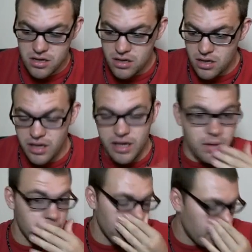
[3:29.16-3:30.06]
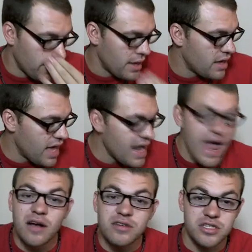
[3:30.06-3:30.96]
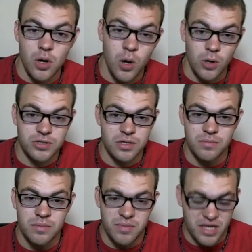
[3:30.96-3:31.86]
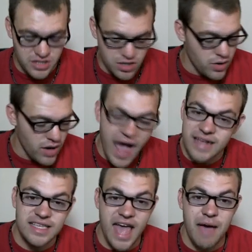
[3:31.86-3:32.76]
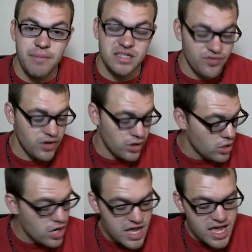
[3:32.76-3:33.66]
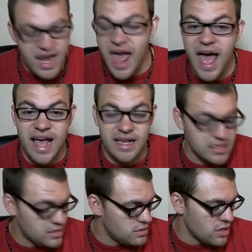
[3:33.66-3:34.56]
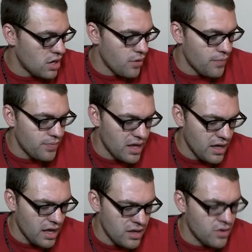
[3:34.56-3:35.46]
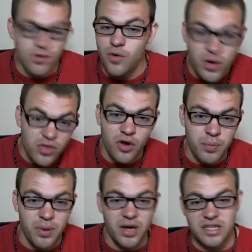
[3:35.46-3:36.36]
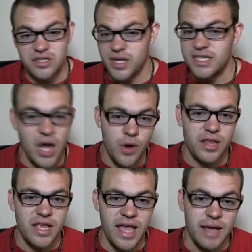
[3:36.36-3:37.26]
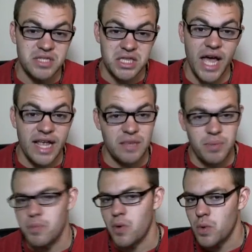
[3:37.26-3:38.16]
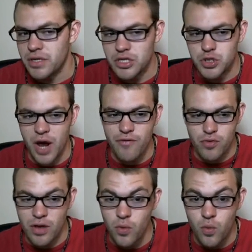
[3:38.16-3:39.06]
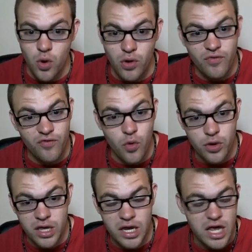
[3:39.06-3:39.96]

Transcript: like, in-house is awesome because it has the atmosphere. It has you're with all your buddies. You can tell that the game's liked, that people are willing to travel around the world for it.